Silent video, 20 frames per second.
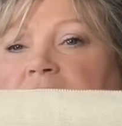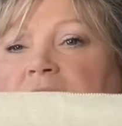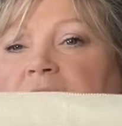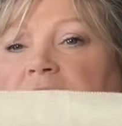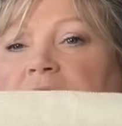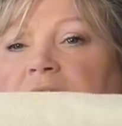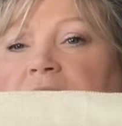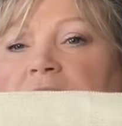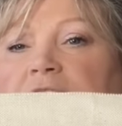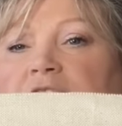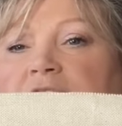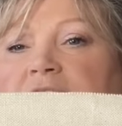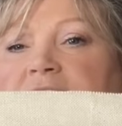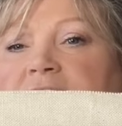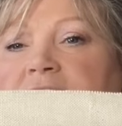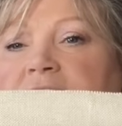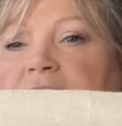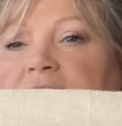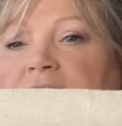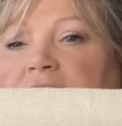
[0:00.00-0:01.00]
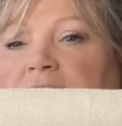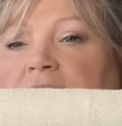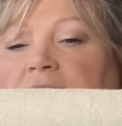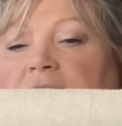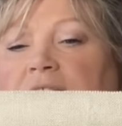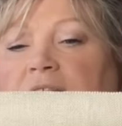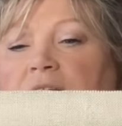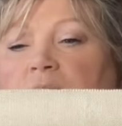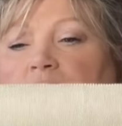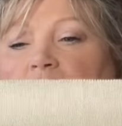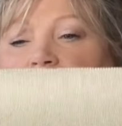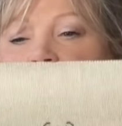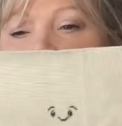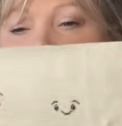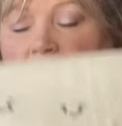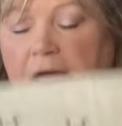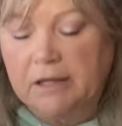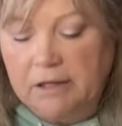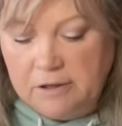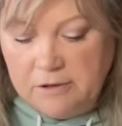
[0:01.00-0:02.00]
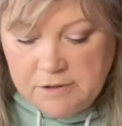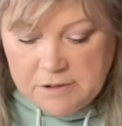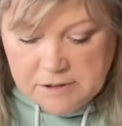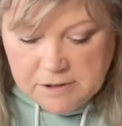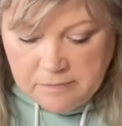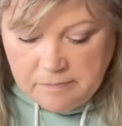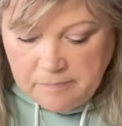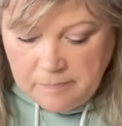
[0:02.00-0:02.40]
and I just need to keep working on those.